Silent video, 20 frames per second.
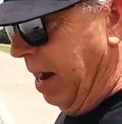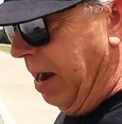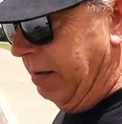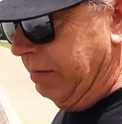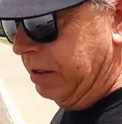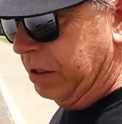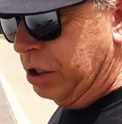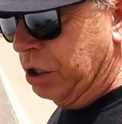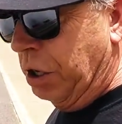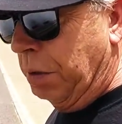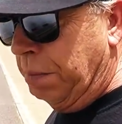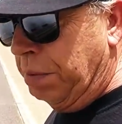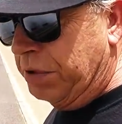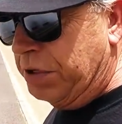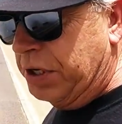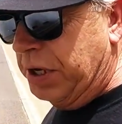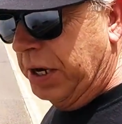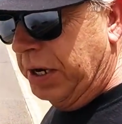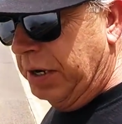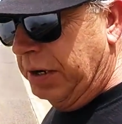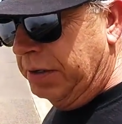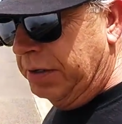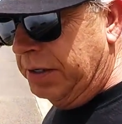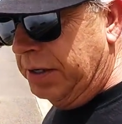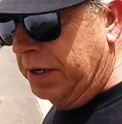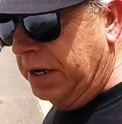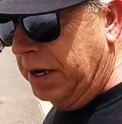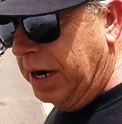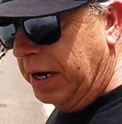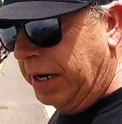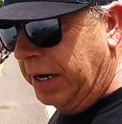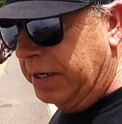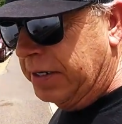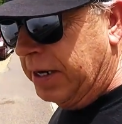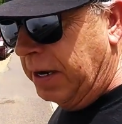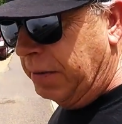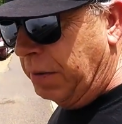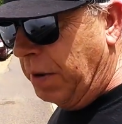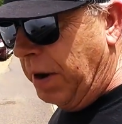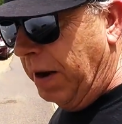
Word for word: have super singles. I guess I'm